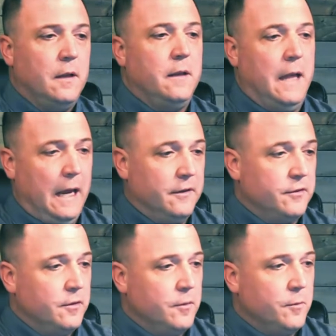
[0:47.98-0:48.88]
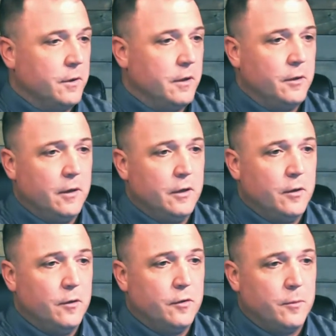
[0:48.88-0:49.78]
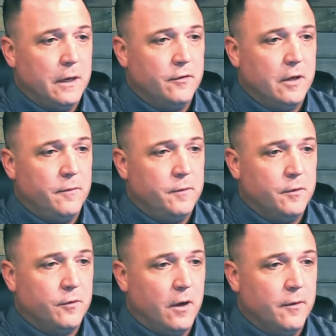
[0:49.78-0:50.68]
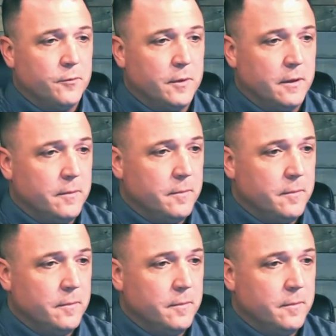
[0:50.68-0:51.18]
Next, we're going to go ahead and go to the RaySafe X2 software.